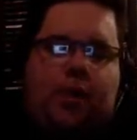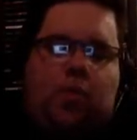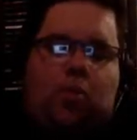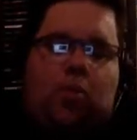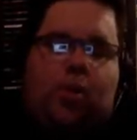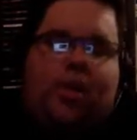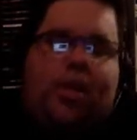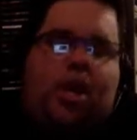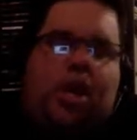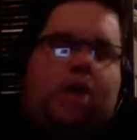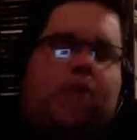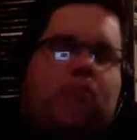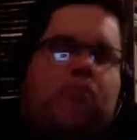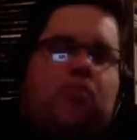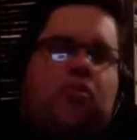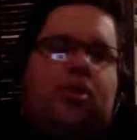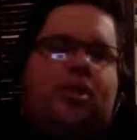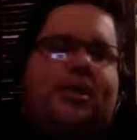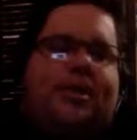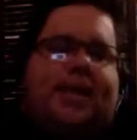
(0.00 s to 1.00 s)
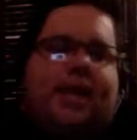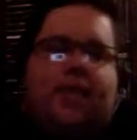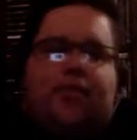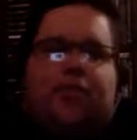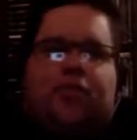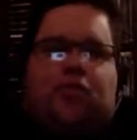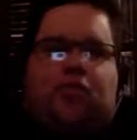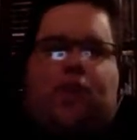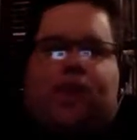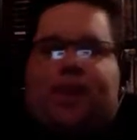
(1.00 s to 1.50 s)
we don't really
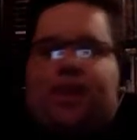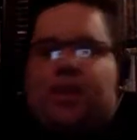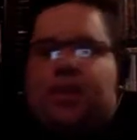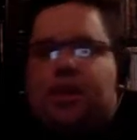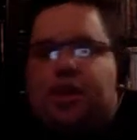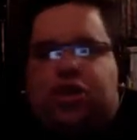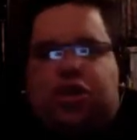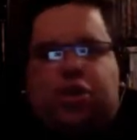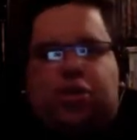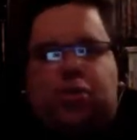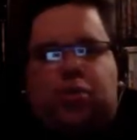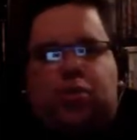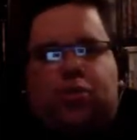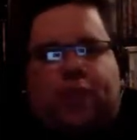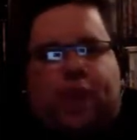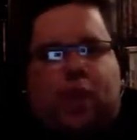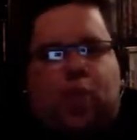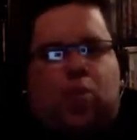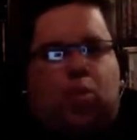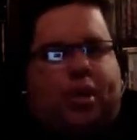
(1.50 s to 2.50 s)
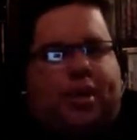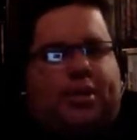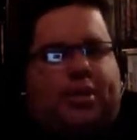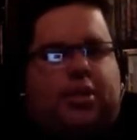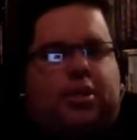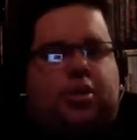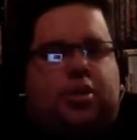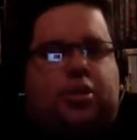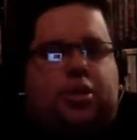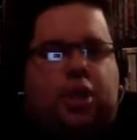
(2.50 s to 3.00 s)
get the recognition that we
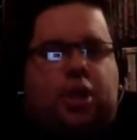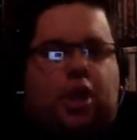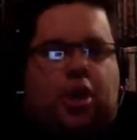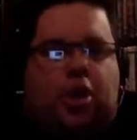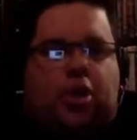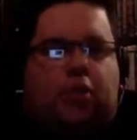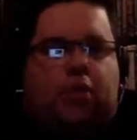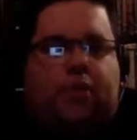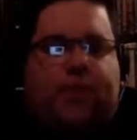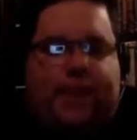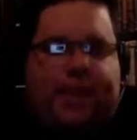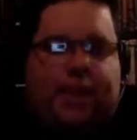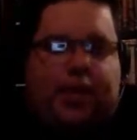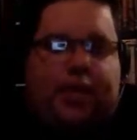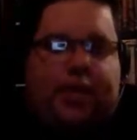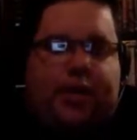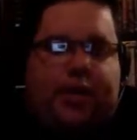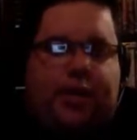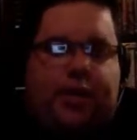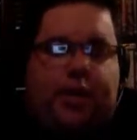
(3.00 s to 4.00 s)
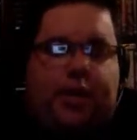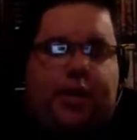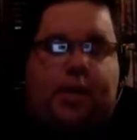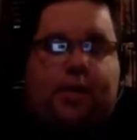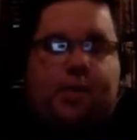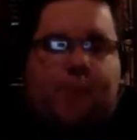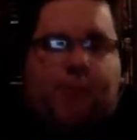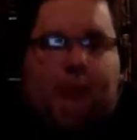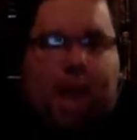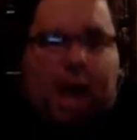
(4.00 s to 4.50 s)
deserve here
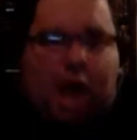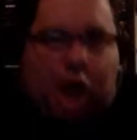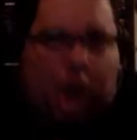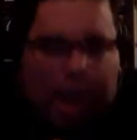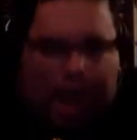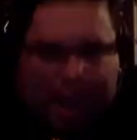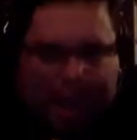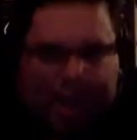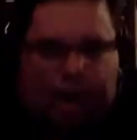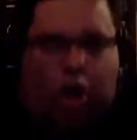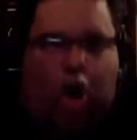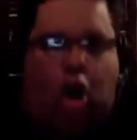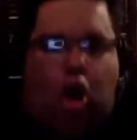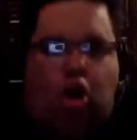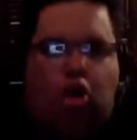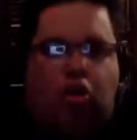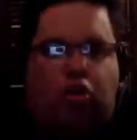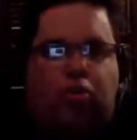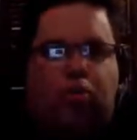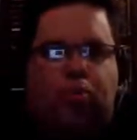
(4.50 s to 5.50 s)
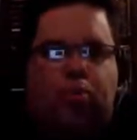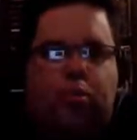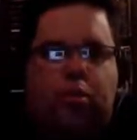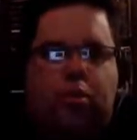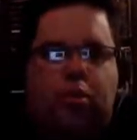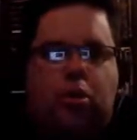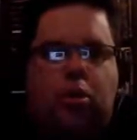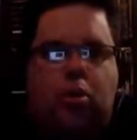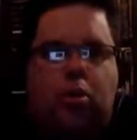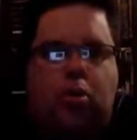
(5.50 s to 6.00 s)
at home.
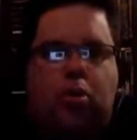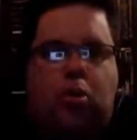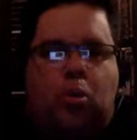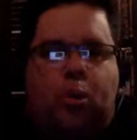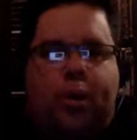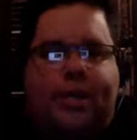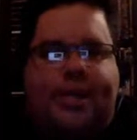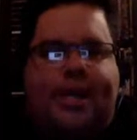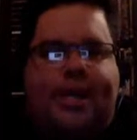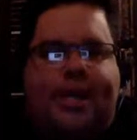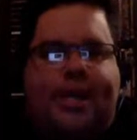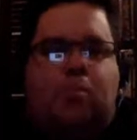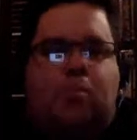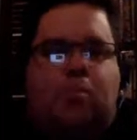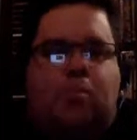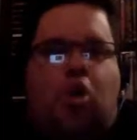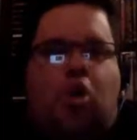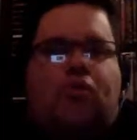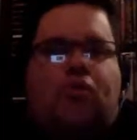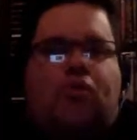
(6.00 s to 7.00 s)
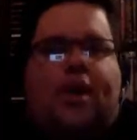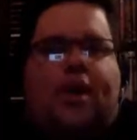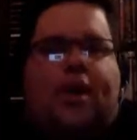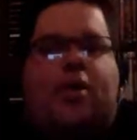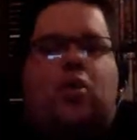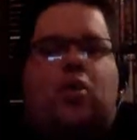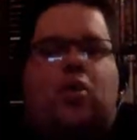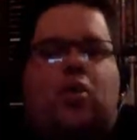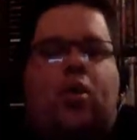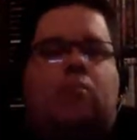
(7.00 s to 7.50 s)
We yeah. get more rec-
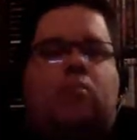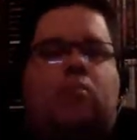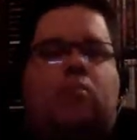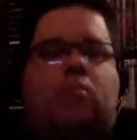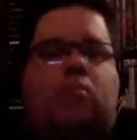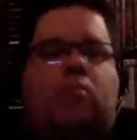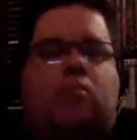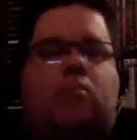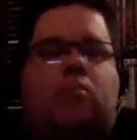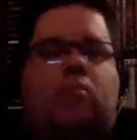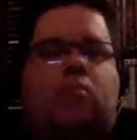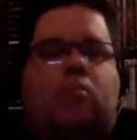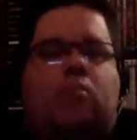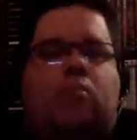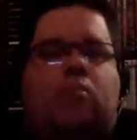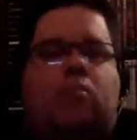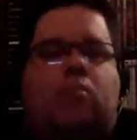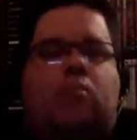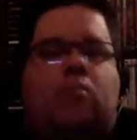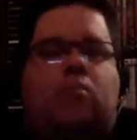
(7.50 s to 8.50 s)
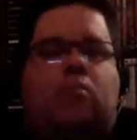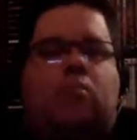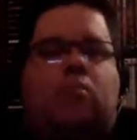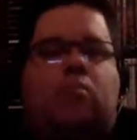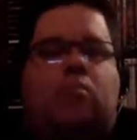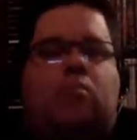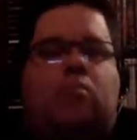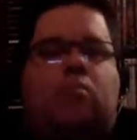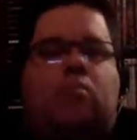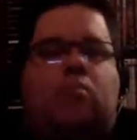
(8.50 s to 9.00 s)
we get more recognition
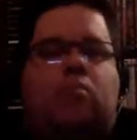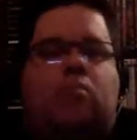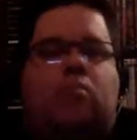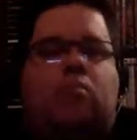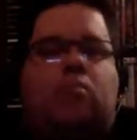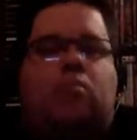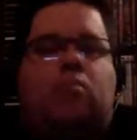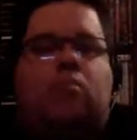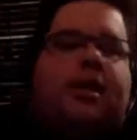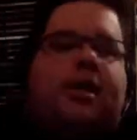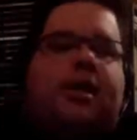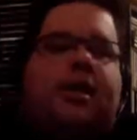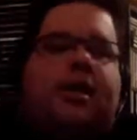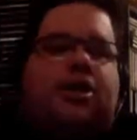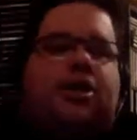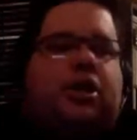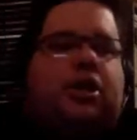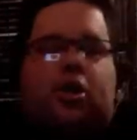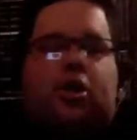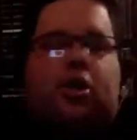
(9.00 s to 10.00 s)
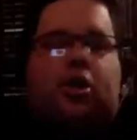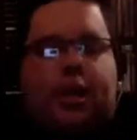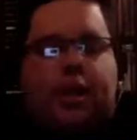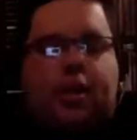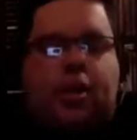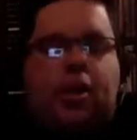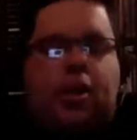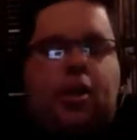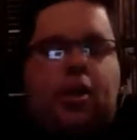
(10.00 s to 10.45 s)
overseas. Just look at